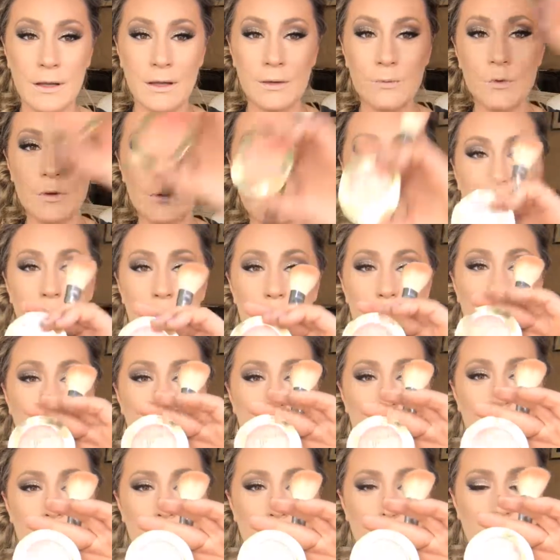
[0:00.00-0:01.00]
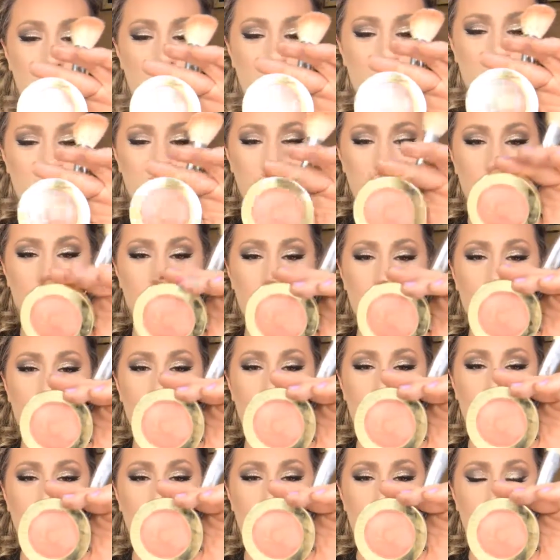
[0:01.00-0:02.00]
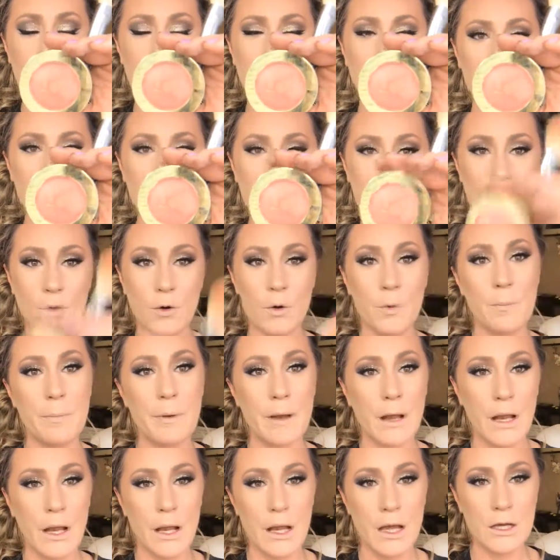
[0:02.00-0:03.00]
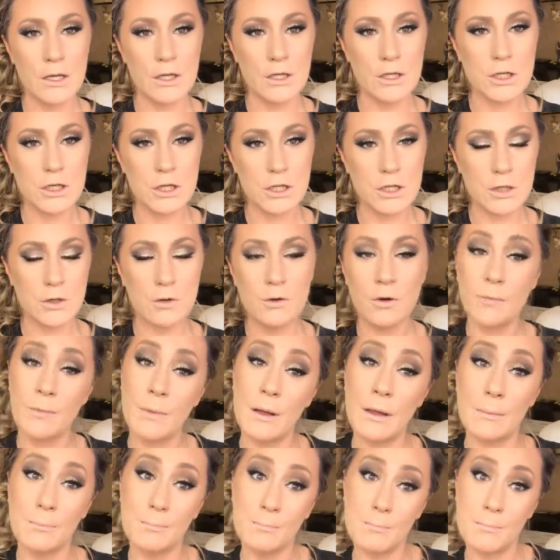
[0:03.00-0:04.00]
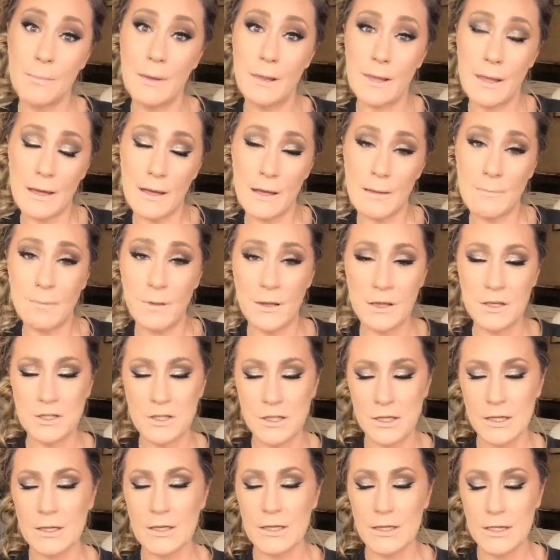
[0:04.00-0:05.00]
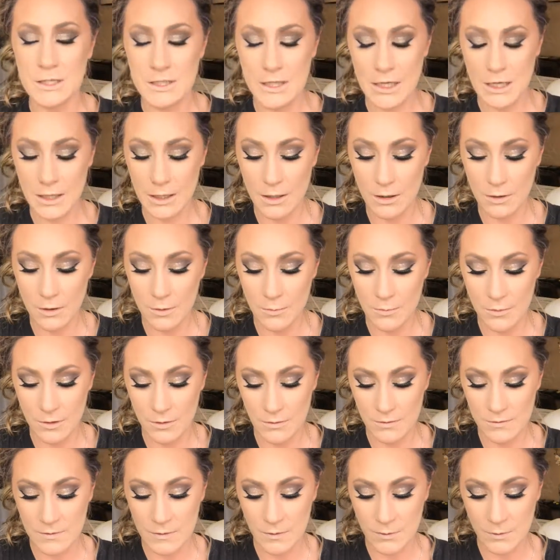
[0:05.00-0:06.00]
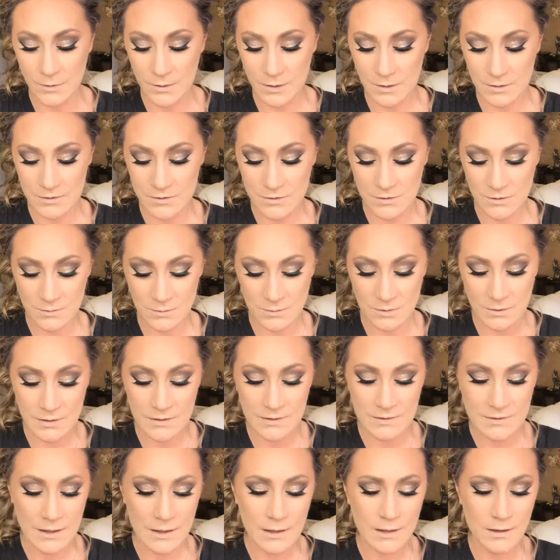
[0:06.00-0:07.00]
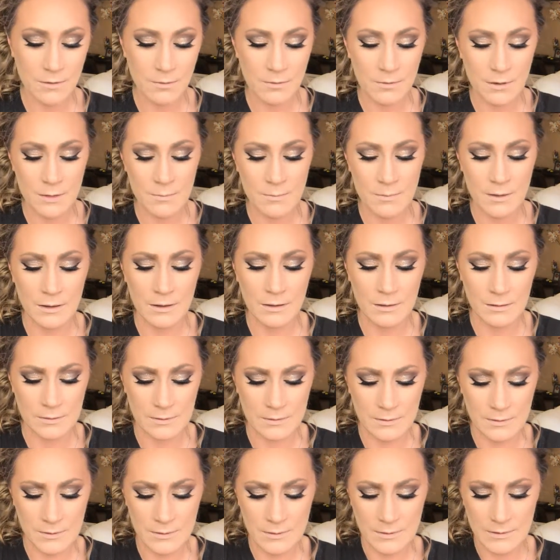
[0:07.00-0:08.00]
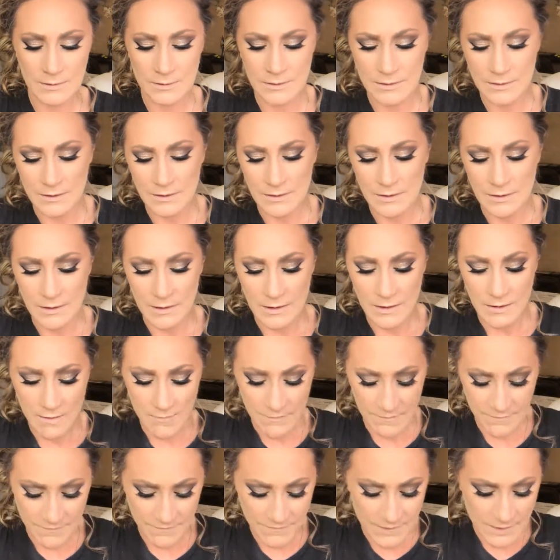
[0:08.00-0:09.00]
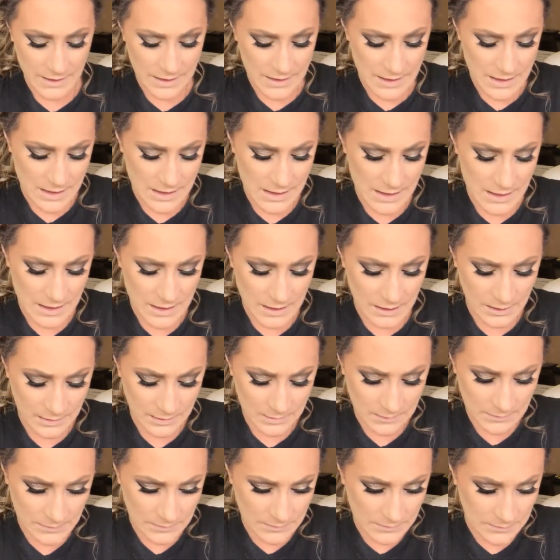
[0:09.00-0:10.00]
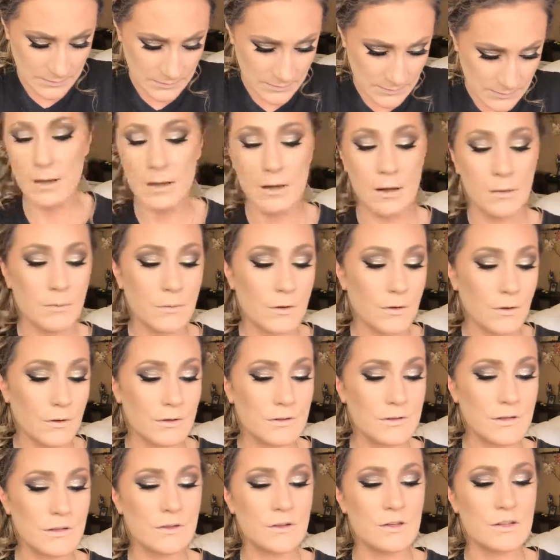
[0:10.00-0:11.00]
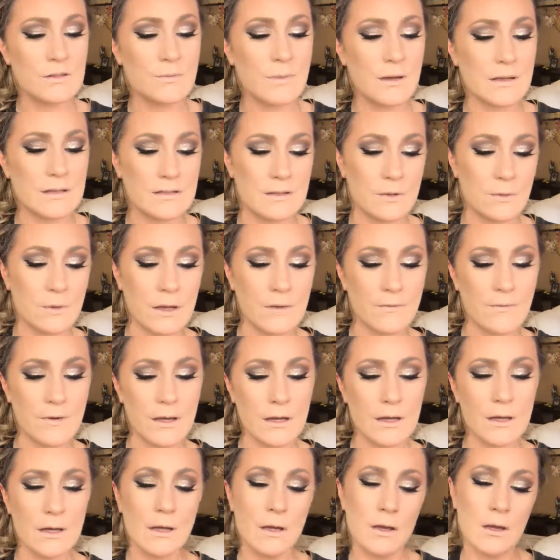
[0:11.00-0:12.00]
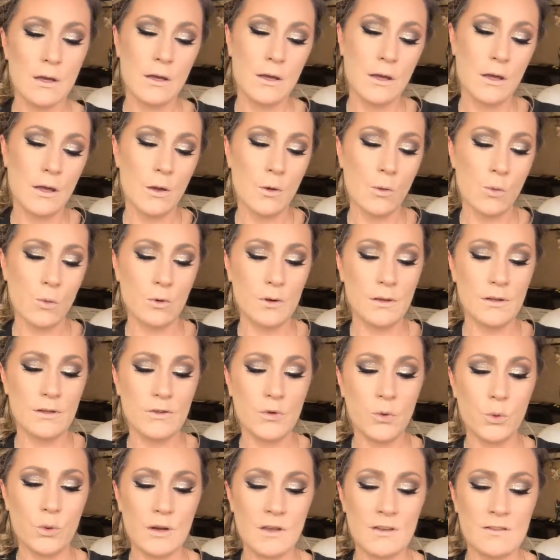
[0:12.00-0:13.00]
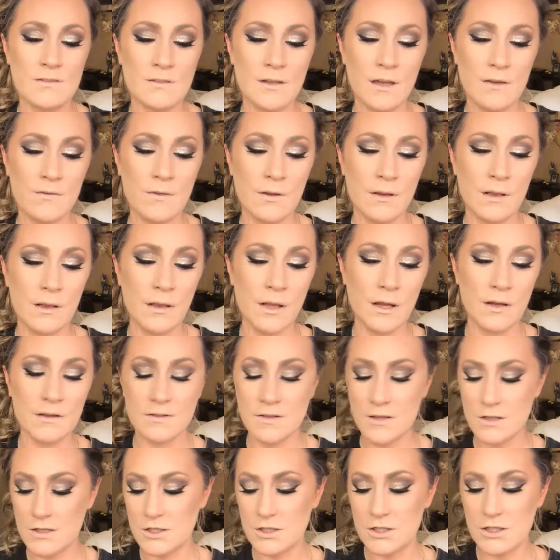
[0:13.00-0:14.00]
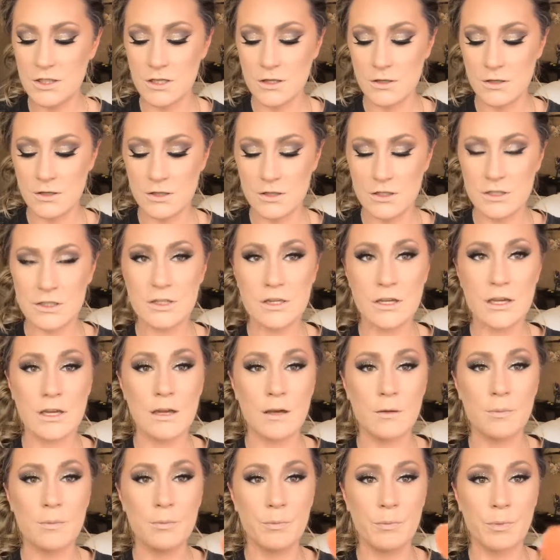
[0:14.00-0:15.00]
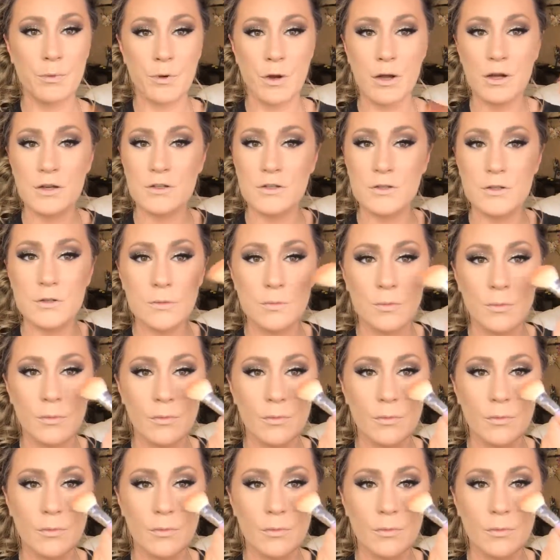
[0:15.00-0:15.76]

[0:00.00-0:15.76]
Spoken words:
in with my Milani Luminoso blush, or my Milani blush in the shade Luminoso, I should really say. Oh, come on. Fucking thing. And I'm going to use my Zoeva 127 Luxe Sheer Cheek brush.